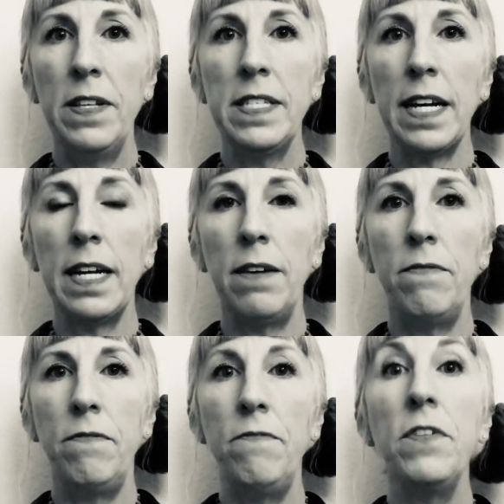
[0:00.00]
like a
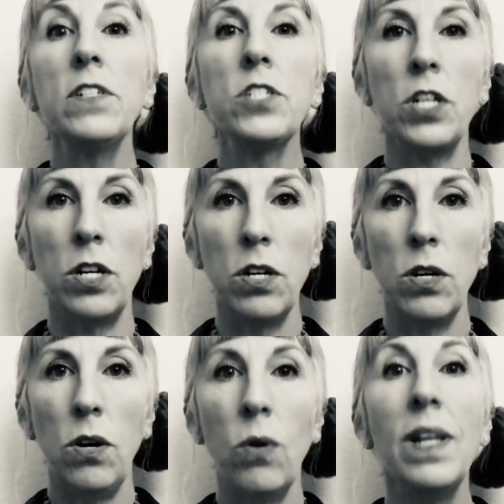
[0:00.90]
filter
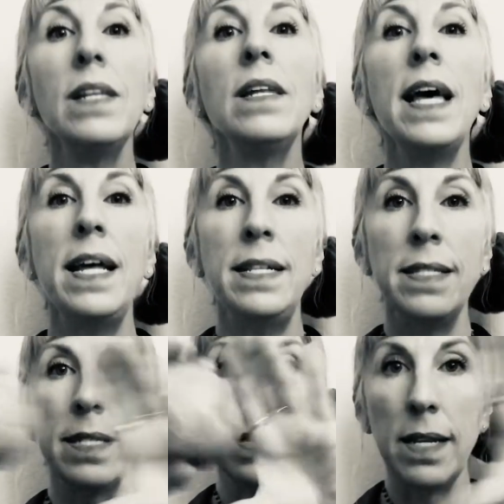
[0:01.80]
or a
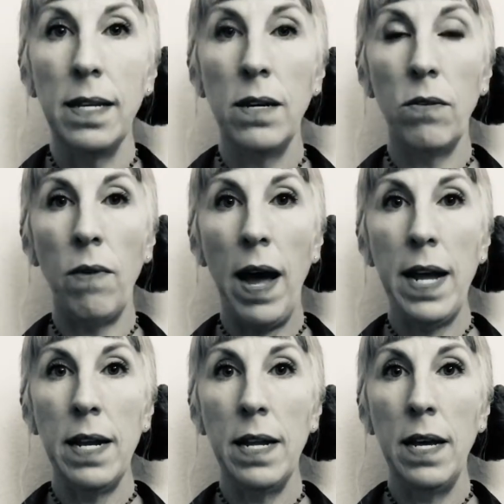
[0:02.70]
lens,
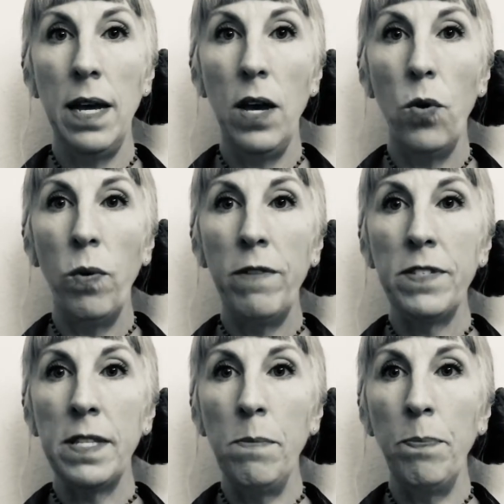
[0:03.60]
right? We've
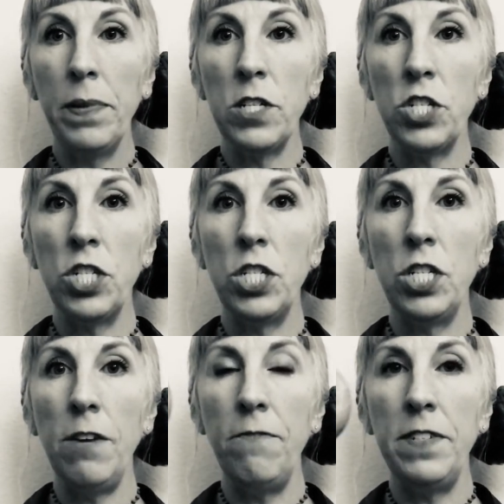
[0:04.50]
simply
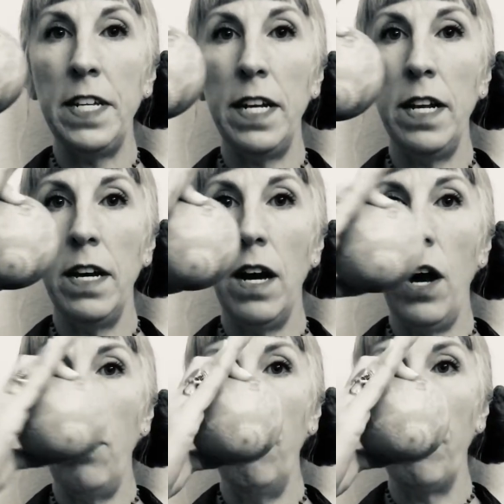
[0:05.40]
shifted
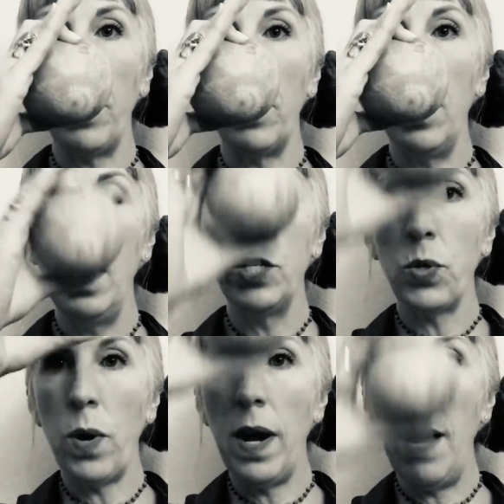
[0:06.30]
over
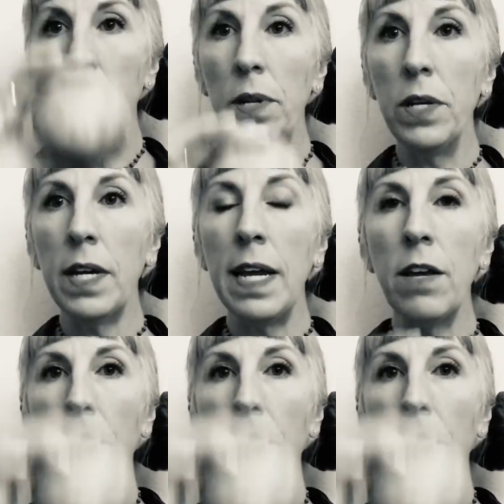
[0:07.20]
to where I'm looking